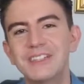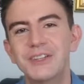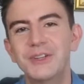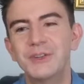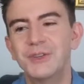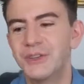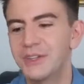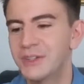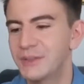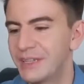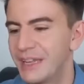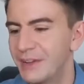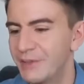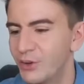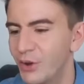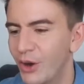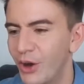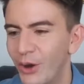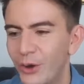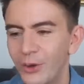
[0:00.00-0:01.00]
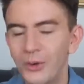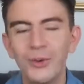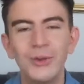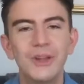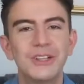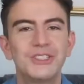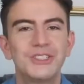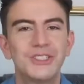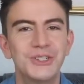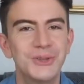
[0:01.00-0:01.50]
and you could give your
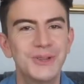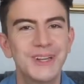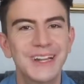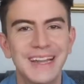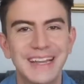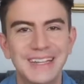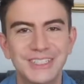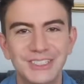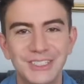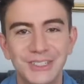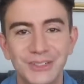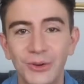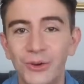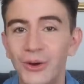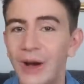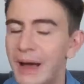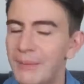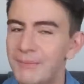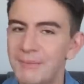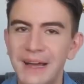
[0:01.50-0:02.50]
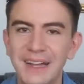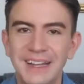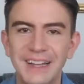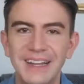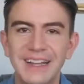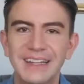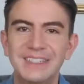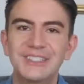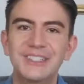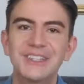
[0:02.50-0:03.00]
whole shoe collection or handbag
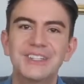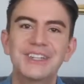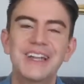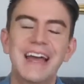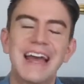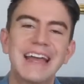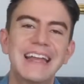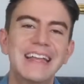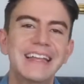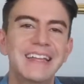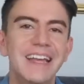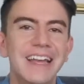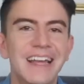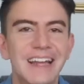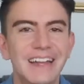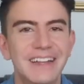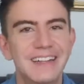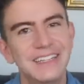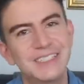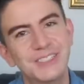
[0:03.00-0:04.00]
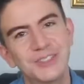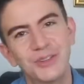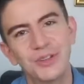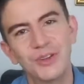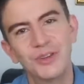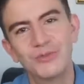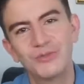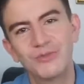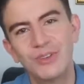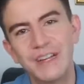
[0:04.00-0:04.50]
collection a little